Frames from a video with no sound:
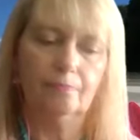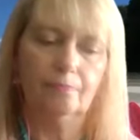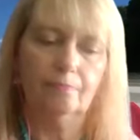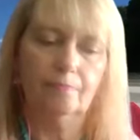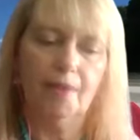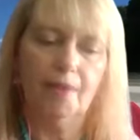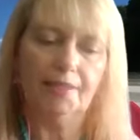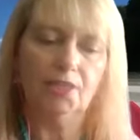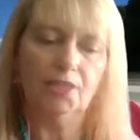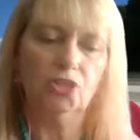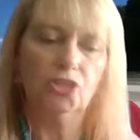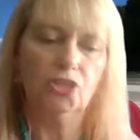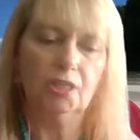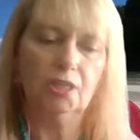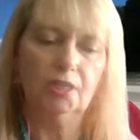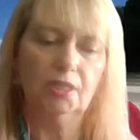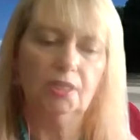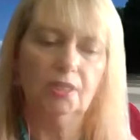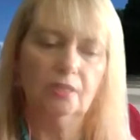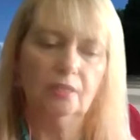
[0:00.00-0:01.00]

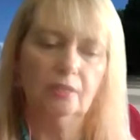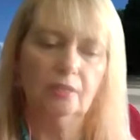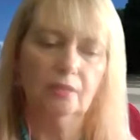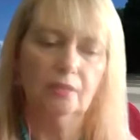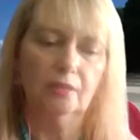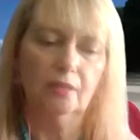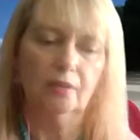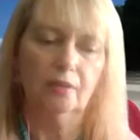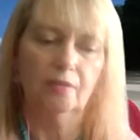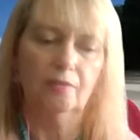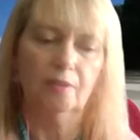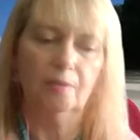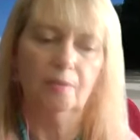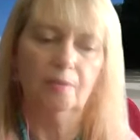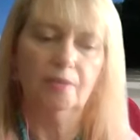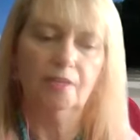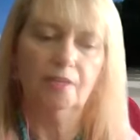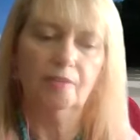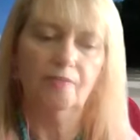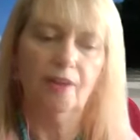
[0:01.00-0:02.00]
messages from
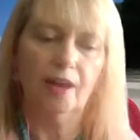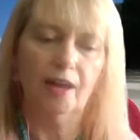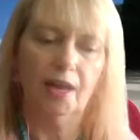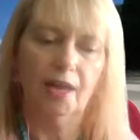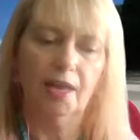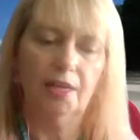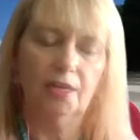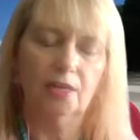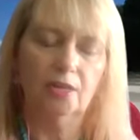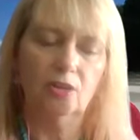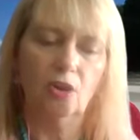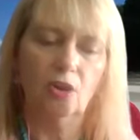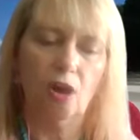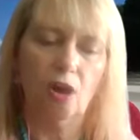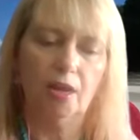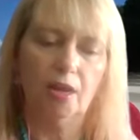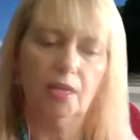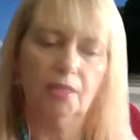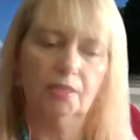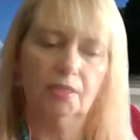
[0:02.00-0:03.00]
the divine
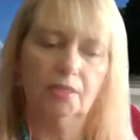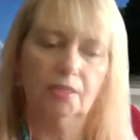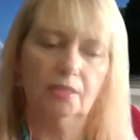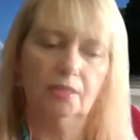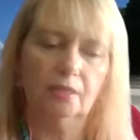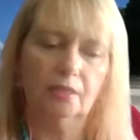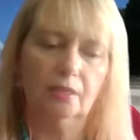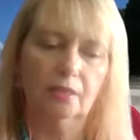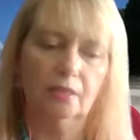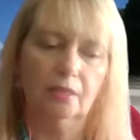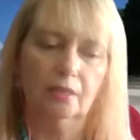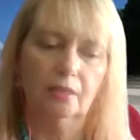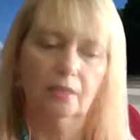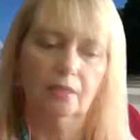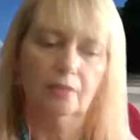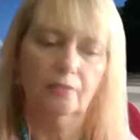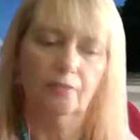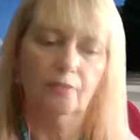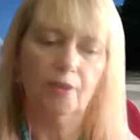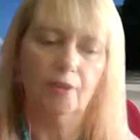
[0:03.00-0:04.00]
goddess
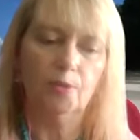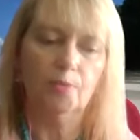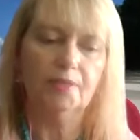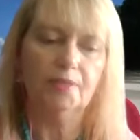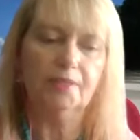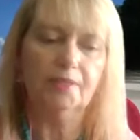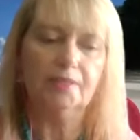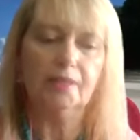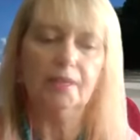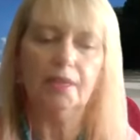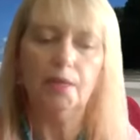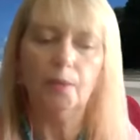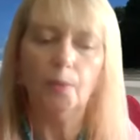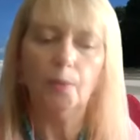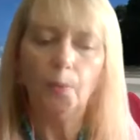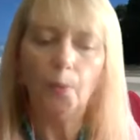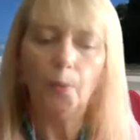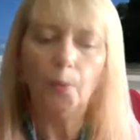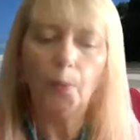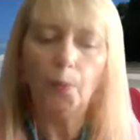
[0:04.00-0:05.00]
frequency
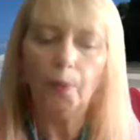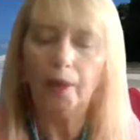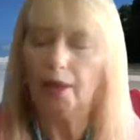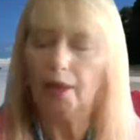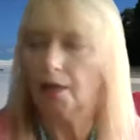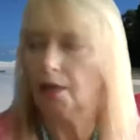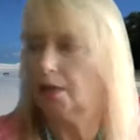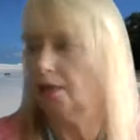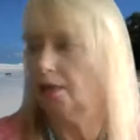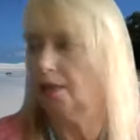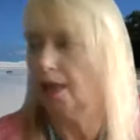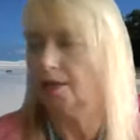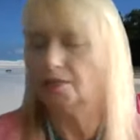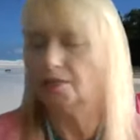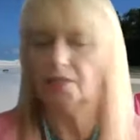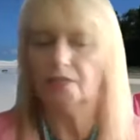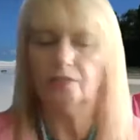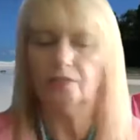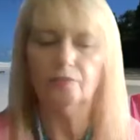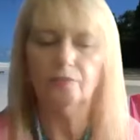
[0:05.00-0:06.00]
and
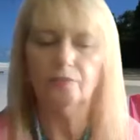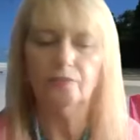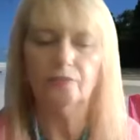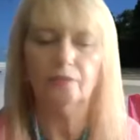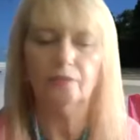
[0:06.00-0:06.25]
collective.